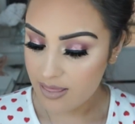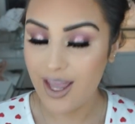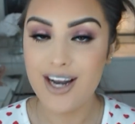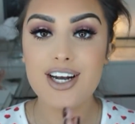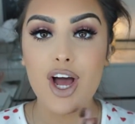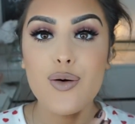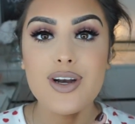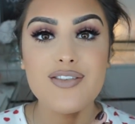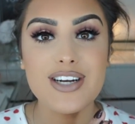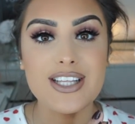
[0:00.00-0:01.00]
then I'll
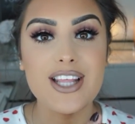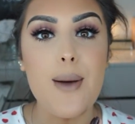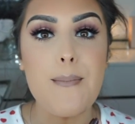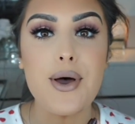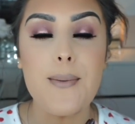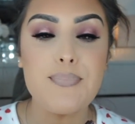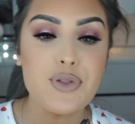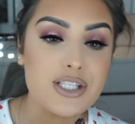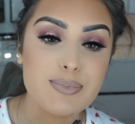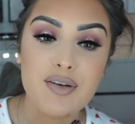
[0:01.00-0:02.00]
leave a link there, but
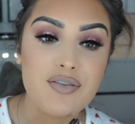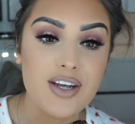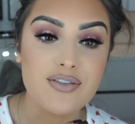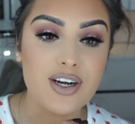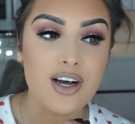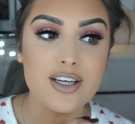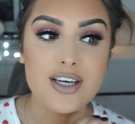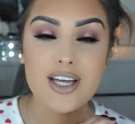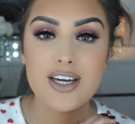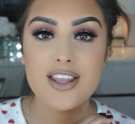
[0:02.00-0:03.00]
it's my favourite colour,
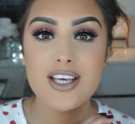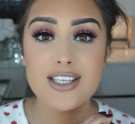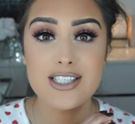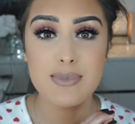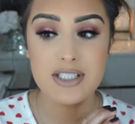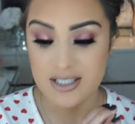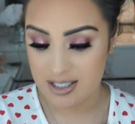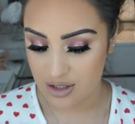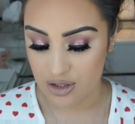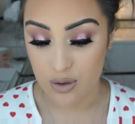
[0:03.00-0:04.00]
and I think it's limited
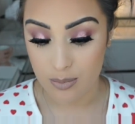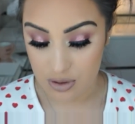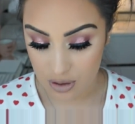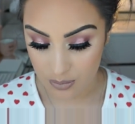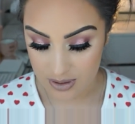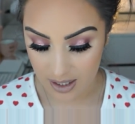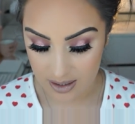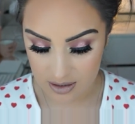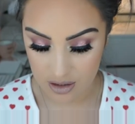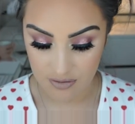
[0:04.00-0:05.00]
edition, so I'm so
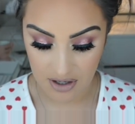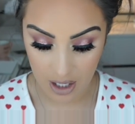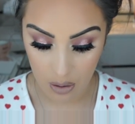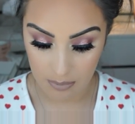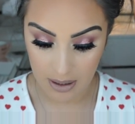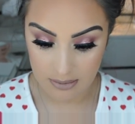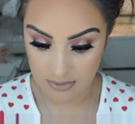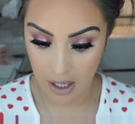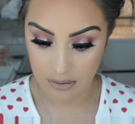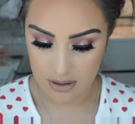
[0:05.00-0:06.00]
scared it's going to run out. I'm like,
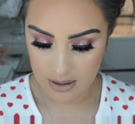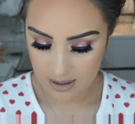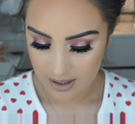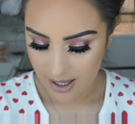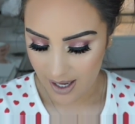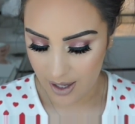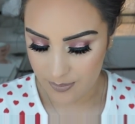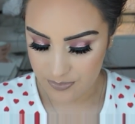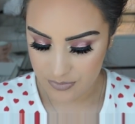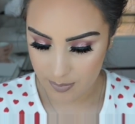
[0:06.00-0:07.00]

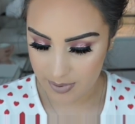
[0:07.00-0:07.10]
no.